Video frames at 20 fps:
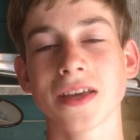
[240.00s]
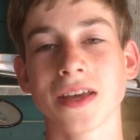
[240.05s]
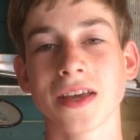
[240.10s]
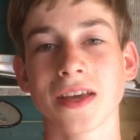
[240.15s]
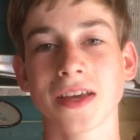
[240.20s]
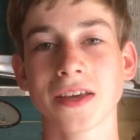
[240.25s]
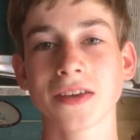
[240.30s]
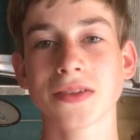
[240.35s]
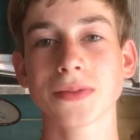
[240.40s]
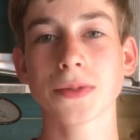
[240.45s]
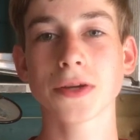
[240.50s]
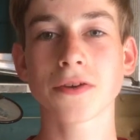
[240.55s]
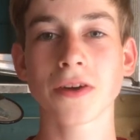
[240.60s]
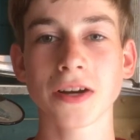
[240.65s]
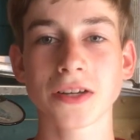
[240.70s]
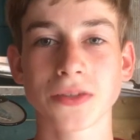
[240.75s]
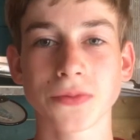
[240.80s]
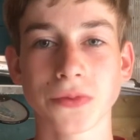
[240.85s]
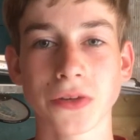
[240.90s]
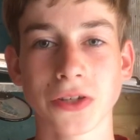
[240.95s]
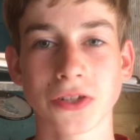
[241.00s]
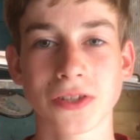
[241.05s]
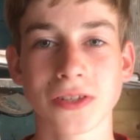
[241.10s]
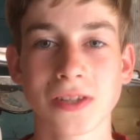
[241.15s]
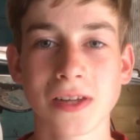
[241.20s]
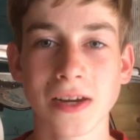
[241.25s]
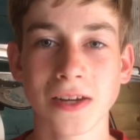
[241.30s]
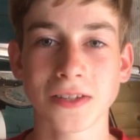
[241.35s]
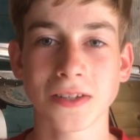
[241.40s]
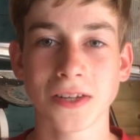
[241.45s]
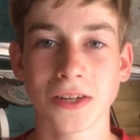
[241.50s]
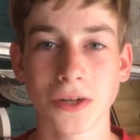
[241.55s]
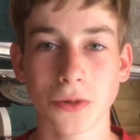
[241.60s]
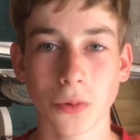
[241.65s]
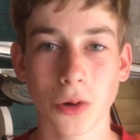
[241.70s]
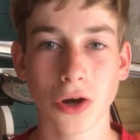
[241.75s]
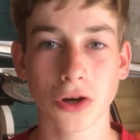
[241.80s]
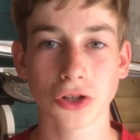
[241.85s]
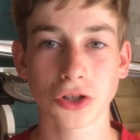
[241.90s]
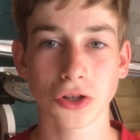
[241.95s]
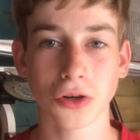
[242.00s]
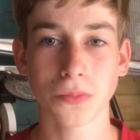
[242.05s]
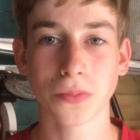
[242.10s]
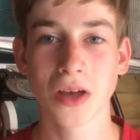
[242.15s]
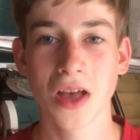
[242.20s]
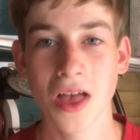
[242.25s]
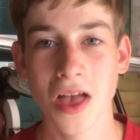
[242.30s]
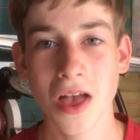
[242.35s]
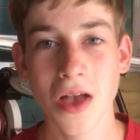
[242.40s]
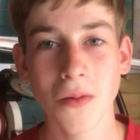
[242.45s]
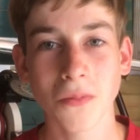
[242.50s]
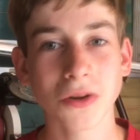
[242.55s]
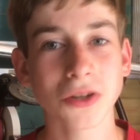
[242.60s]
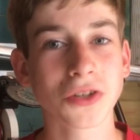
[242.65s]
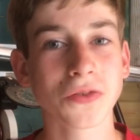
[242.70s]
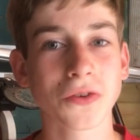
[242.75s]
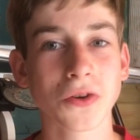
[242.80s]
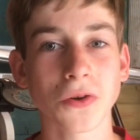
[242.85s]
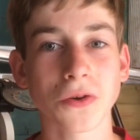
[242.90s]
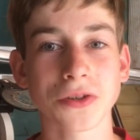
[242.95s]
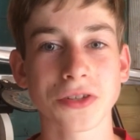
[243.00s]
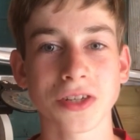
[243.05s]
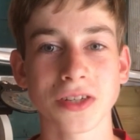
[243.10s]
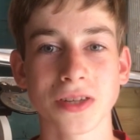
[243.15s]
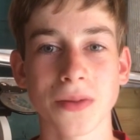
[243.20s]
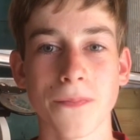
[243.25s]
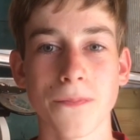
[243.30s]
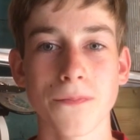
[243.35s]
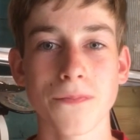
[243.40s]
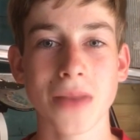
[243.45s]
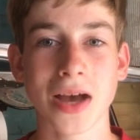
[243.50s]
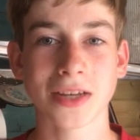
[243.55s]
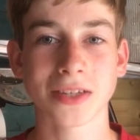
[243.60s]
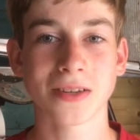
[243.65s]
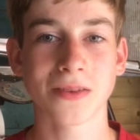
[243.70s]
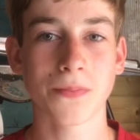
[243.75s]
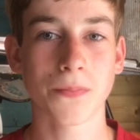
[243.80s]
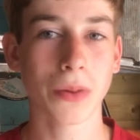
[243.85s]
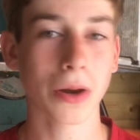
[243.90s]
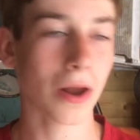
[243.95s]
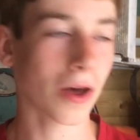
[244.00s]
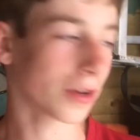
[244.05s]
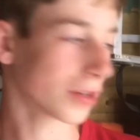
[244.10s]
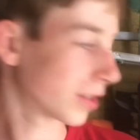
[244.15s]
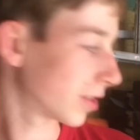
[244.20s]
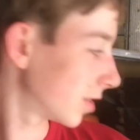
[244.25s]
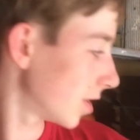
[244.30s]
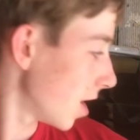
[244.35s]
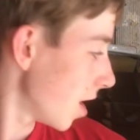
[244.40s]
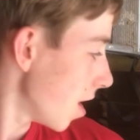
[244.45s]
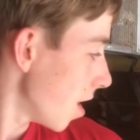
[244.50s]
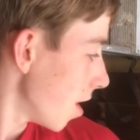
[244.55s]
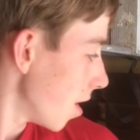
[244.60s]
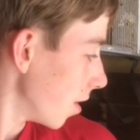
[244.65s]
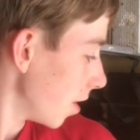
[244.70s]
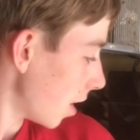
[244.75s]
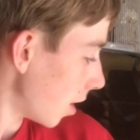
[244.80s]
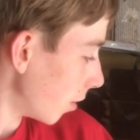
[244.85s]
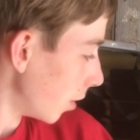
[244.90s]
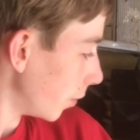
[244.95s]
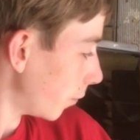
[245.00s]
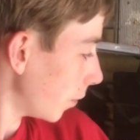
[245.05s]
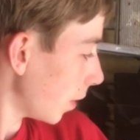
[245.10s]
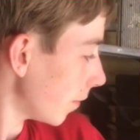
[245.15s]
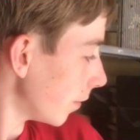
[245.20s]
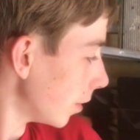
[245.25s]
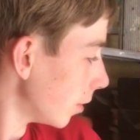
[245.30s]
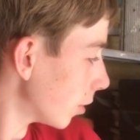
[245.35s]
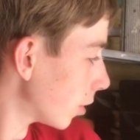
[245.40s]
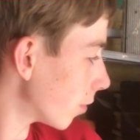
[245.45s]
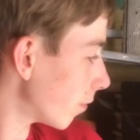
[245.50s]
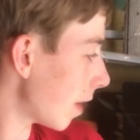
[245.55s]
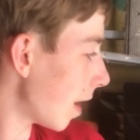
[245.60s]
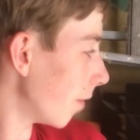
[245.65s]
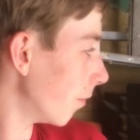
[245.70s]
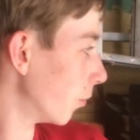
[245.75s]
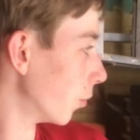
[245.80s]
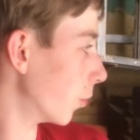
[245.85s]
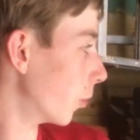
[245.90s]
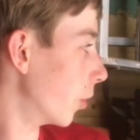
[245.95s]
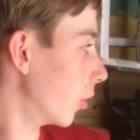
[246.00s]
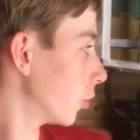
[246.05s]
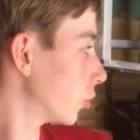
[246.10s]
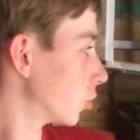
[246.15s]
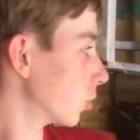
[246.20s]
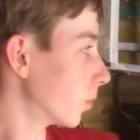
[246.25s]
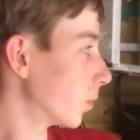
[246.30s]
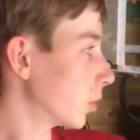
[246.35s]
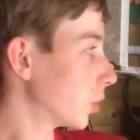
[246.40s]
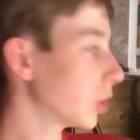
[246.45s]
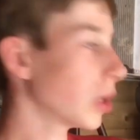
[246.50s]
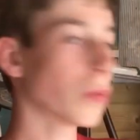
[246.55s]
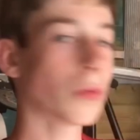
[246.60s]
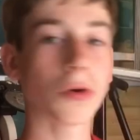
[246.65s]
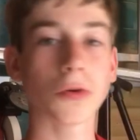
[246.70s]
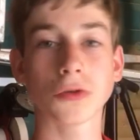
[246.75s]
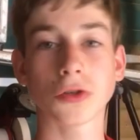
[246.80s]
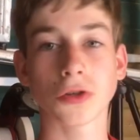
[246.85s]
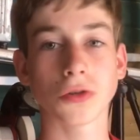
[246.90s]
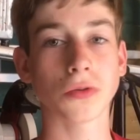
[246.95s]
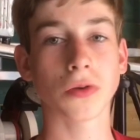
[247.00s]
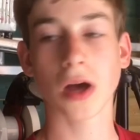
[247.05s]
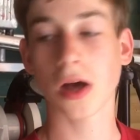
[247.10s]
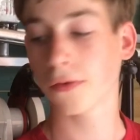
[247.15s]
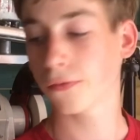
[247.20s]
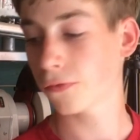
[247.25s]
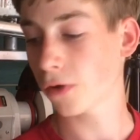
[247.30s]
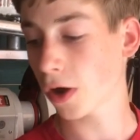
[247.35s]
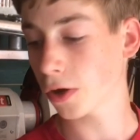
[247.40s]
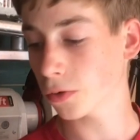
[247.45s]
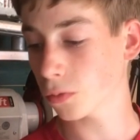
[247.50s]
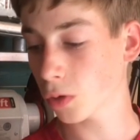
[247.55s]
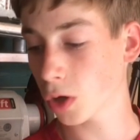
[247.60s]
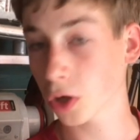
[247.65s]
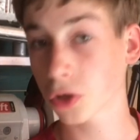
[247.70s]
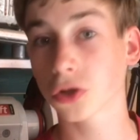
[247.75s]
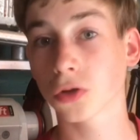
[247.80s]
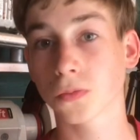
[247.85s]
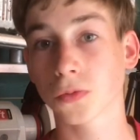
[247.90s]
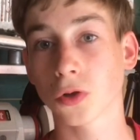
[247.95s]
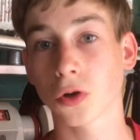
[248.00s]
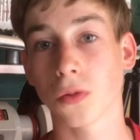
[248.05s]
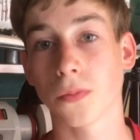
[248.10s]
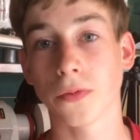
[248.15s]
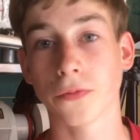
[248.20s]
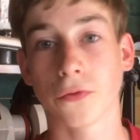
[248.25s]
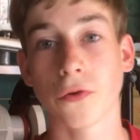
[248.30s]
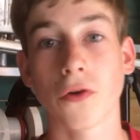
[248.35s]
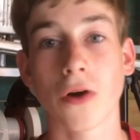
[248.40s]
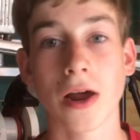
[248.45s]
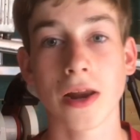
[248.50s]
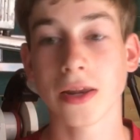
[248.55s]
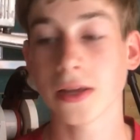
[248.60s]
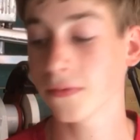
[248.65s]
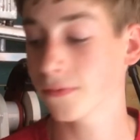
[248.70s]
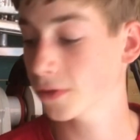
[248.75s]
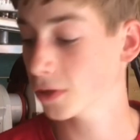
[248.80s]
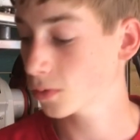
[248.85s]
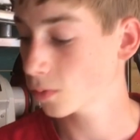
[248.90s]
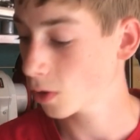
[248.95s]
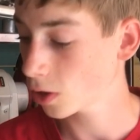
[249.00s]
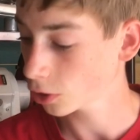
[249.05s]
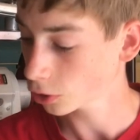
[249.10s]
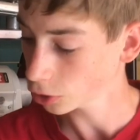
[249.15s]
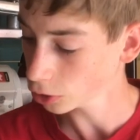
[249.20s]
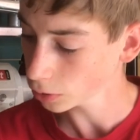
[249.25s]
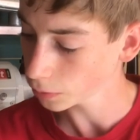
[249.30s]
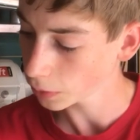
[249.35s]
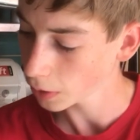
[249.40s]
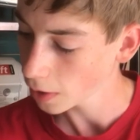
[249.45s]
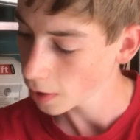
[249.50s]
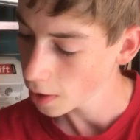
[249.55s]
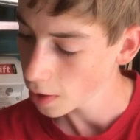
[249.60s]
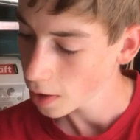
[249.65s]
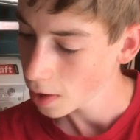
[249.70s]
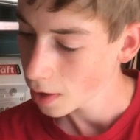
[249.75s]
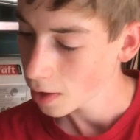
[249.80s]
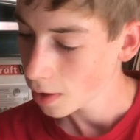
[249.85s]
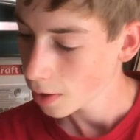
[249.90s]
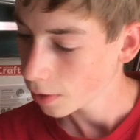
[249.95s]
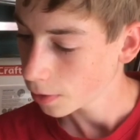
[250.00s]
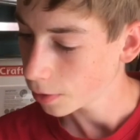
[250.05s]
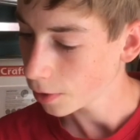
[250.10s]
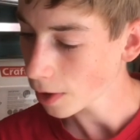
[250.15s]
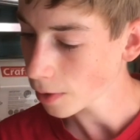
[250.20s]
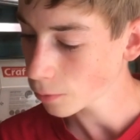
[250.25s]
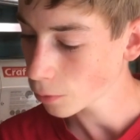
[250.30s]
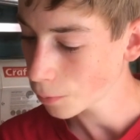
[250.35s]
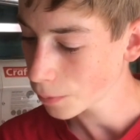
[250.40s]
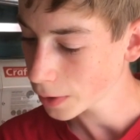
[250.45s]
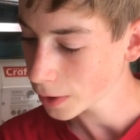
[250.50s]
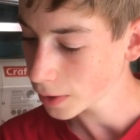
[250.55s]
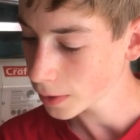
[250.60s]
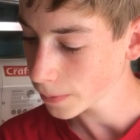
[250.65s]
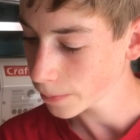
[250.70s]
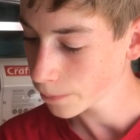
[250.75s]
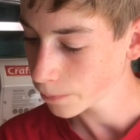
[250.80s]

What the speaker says: it gives me greater versatility in the workshop, which of course is a massive plus. Now, if we have a look around the workshop, which I will do a final workshop tour before I leave this workshop, that'll be